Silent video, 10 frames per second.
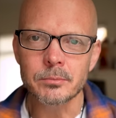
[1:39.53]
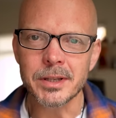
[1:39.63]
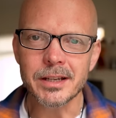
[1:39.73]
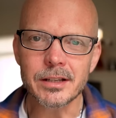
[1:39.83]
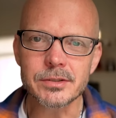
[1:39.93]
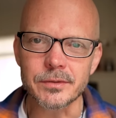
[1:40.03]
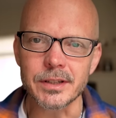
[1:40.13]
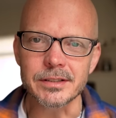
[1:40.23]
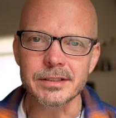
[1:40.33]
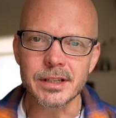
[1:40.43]
Because of
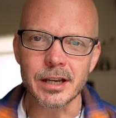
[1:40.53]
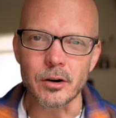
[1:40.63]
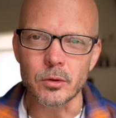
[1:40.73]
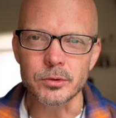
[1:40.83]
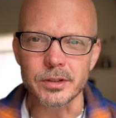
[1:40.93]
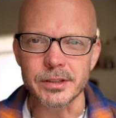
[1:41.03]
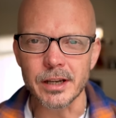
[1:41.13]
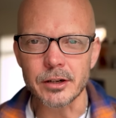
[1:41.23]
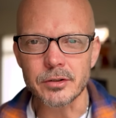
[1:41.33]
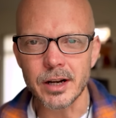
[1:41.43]
this, as I got older, as I
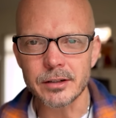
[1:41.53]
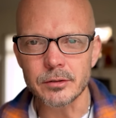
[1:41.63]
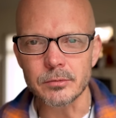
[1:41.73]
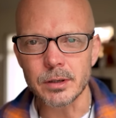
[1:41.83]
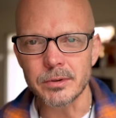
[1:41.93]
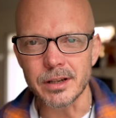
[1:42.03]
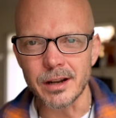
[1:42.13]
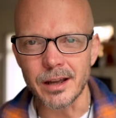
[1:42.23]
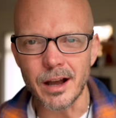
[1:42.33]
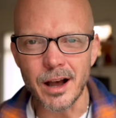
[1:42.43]
got attracted to women,
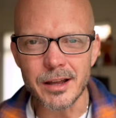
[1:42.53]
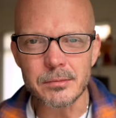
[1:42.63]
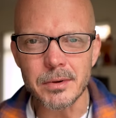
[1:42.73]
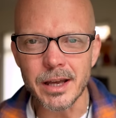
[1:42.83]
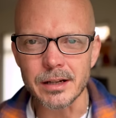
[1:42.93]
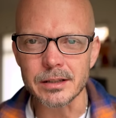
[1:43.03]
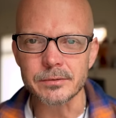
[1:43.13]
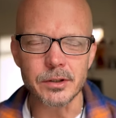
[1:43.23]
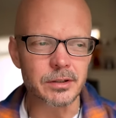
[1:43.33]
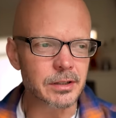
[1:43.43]
I automatically
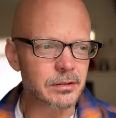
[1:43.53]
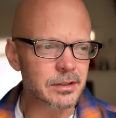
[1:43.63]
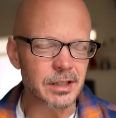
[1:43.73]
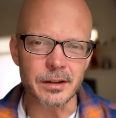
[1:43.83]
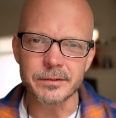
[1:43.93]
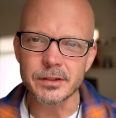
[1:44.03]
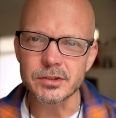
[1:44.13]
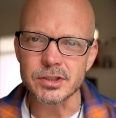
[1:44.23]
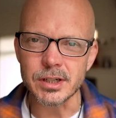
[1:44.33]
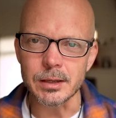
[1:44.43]
felt guilty. I
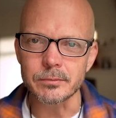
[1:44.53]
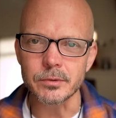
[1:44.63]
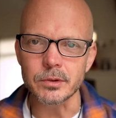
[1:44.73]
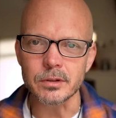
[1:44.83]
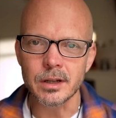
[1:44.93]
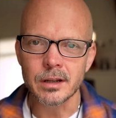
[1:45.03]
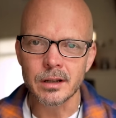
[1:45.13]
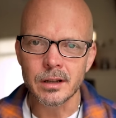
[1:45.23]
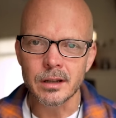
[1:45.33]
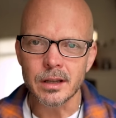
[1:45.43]
felt shameful.
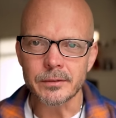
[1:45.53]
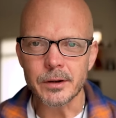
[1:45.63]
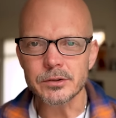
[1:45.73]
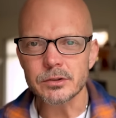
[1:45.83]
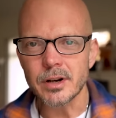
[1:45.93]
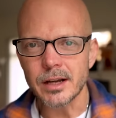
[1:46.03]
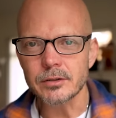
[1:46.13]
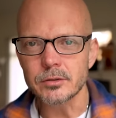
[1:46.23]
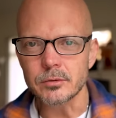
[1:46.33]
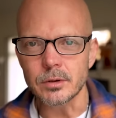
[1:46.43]
If I was
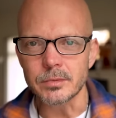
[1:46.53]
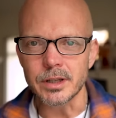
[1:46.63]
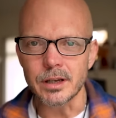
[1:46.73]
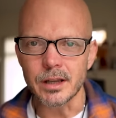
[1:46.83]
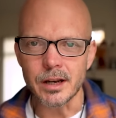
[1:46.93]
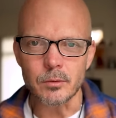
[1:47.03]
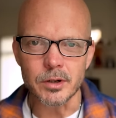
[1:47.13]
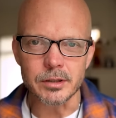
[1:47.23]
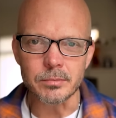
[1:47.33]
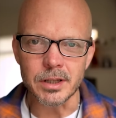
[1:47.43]
attracted to a woman and I
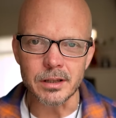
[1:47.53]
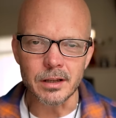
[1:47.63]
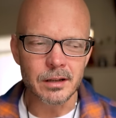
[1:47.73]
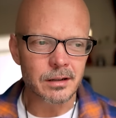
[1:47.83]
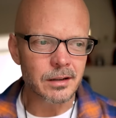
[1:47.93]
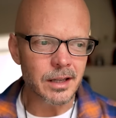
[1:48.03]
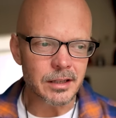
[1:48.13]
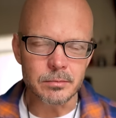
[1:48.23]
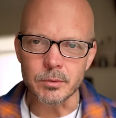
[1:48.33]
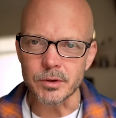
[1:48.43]
wanted to be
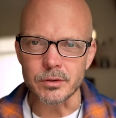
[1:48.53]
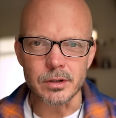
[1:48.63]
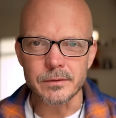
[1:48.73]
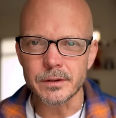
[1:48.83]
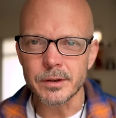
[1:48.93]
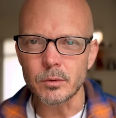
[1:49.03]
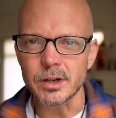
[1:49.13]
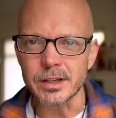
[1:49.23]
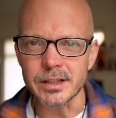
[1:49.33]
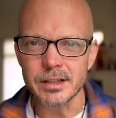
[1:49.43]
intimate with her, or even if I
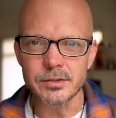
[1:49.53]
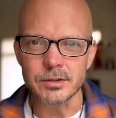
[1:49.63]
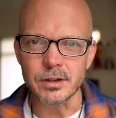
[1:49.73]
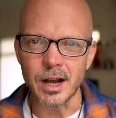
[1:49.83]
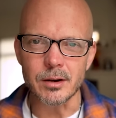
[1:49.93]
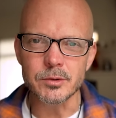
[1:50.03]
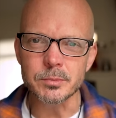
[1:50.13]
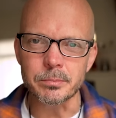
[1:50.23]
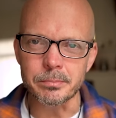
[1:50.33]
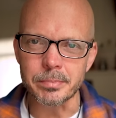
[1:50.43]
wanted to kiss her, I
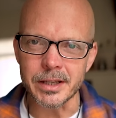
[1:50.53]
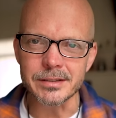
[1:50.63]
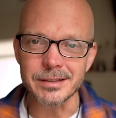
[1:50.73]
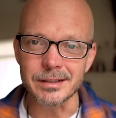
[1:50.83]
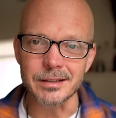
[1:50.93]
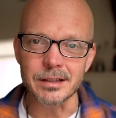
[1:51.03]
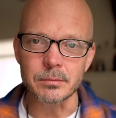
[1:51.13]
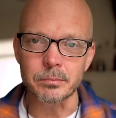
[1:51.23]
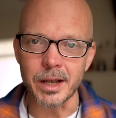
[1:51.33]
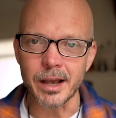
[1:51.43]
was
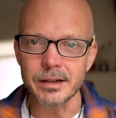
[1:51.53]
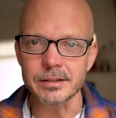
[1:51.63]
basically bad